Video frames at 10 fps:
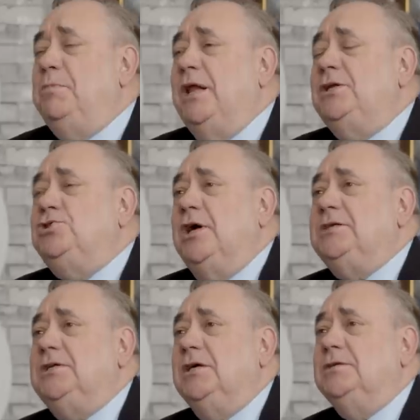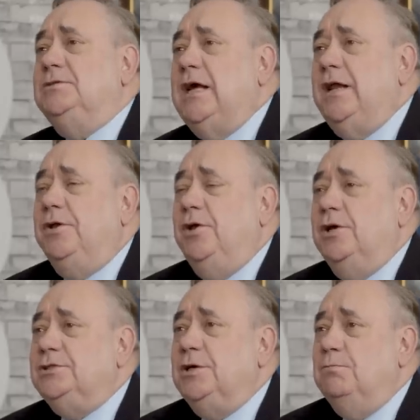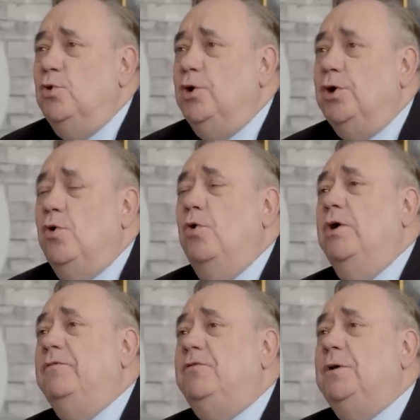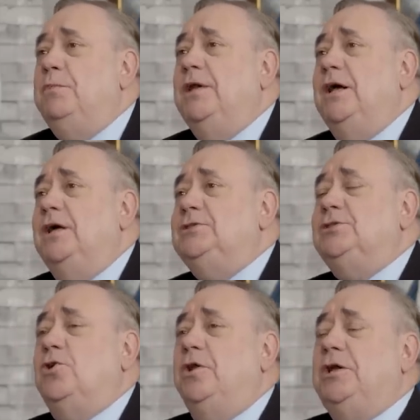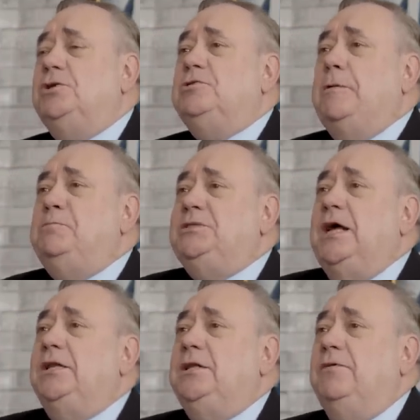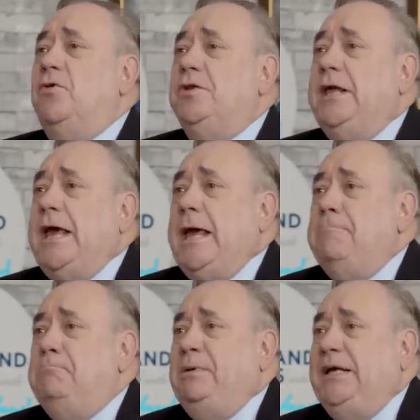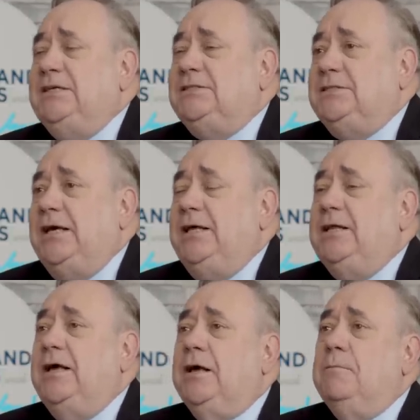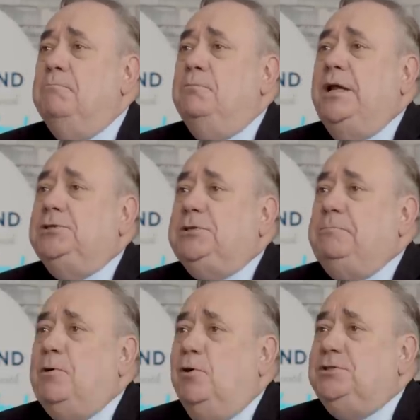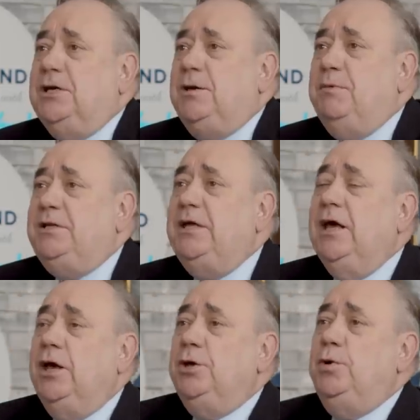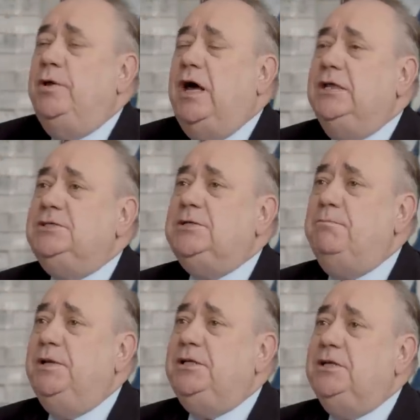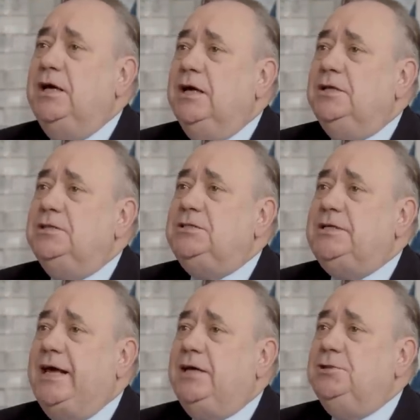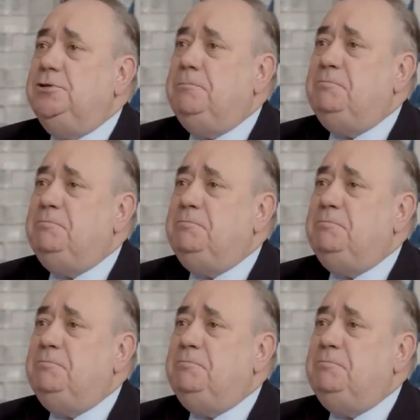have been interesting 10 years and more ago if there'd been a Scottish representative on the MPC, the Monetary Policy Committee. You'd have had somebody to second your